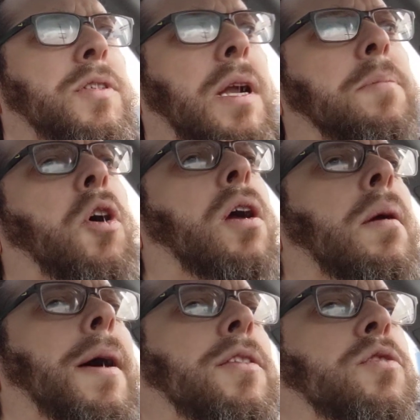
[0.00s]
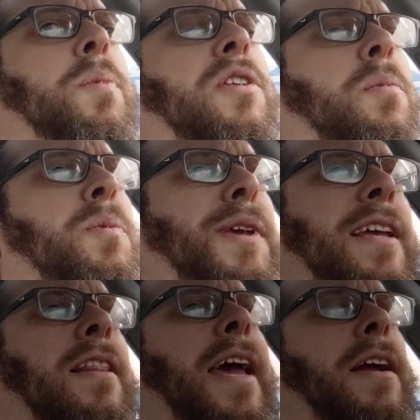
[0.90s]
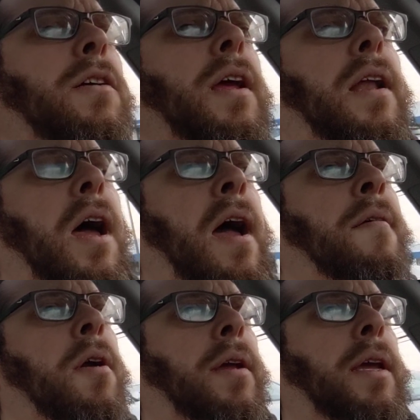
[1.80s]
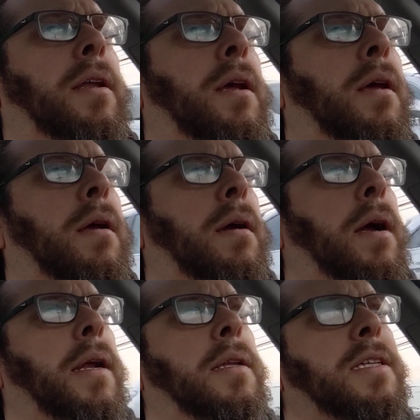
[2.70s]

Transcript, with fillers: and I'm talking about those principles being layered and hierarchy right?